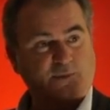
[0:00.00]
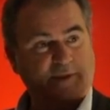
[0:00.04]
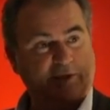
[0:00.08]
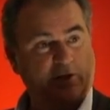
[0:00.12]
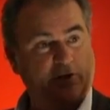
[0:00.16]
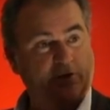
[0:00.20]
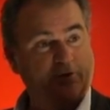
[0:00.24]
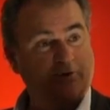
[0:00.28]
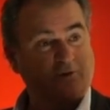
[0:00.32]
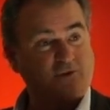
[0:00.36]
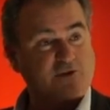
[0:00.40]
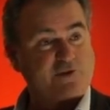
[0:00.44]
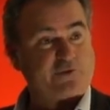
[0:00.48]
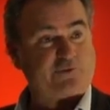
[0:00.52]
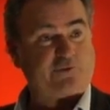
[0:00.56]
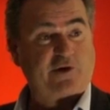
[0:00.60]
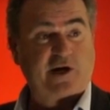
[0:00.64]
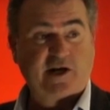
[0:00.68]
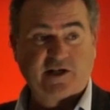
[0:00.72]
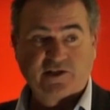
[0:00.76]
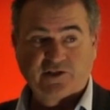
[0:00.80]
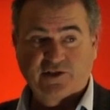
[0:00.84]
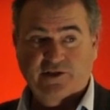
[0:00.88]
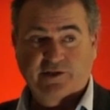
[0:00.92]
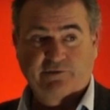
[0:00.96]
We go across a
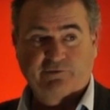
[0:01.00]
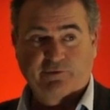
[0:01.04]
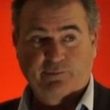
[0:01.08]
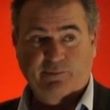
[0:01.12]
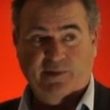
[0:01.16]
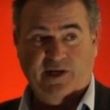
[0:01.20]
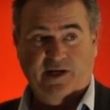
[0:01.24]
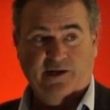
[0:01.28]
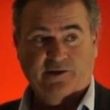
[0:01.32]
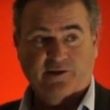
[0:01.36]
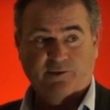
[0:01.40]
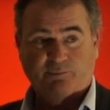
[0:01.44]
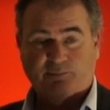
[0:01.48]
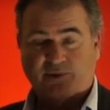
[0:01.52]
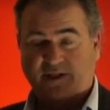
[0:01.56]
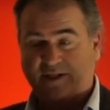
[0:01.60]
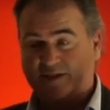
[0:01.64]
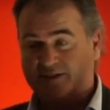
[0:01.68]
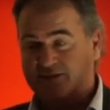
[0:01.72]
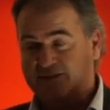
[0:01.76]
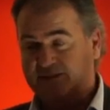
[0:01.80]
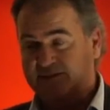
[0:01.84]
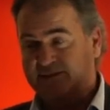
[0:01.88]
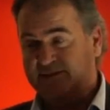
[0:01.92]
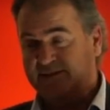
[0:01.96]
range of different
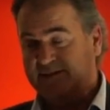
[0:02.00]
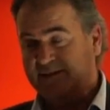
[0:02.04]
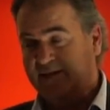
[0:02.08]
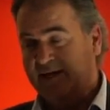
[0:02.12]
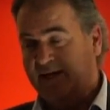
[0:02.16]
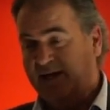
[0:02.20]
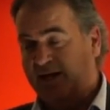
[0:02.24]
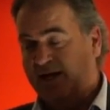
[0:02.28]
marketplaces,